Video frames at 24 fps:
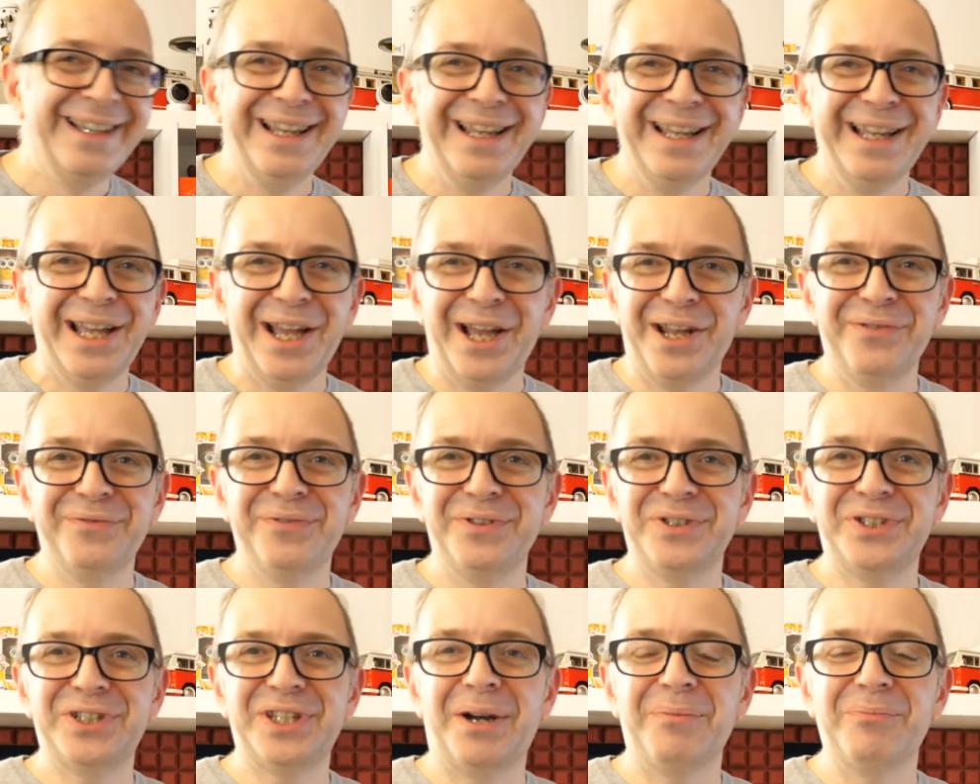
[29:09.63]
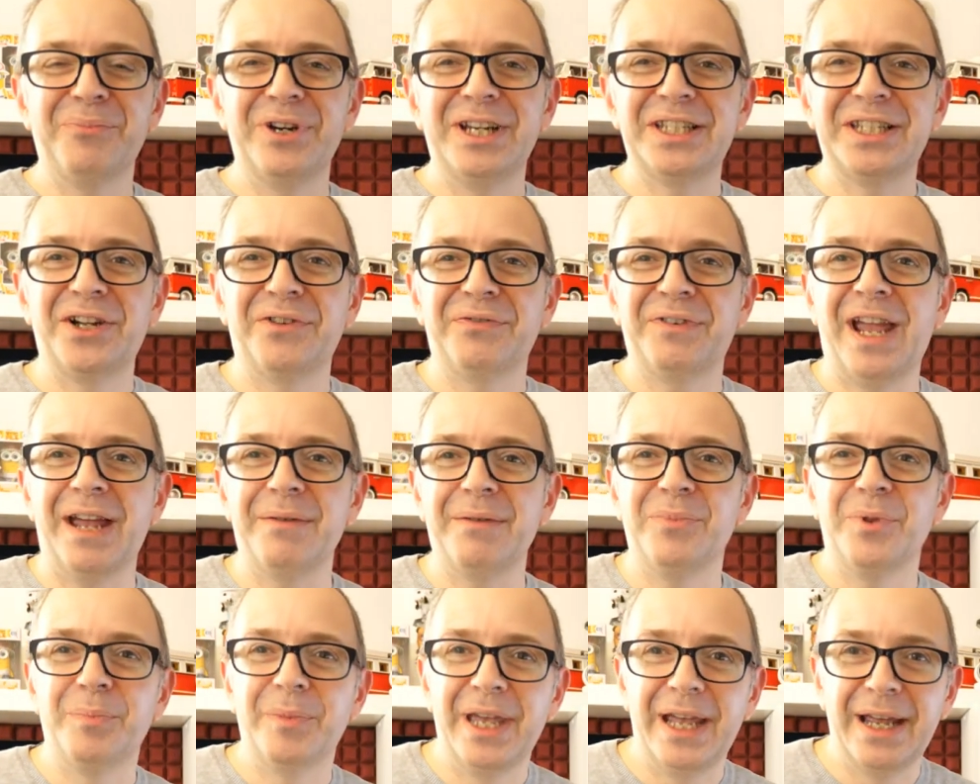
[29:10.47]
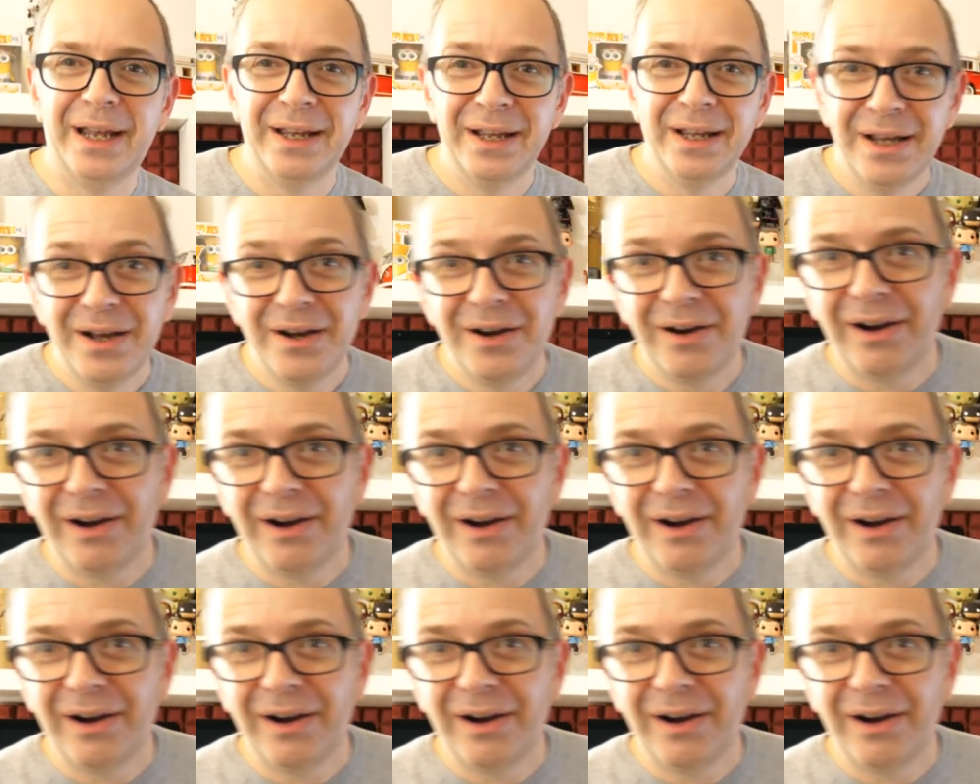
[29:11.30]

And for some reason, I've kept them there. I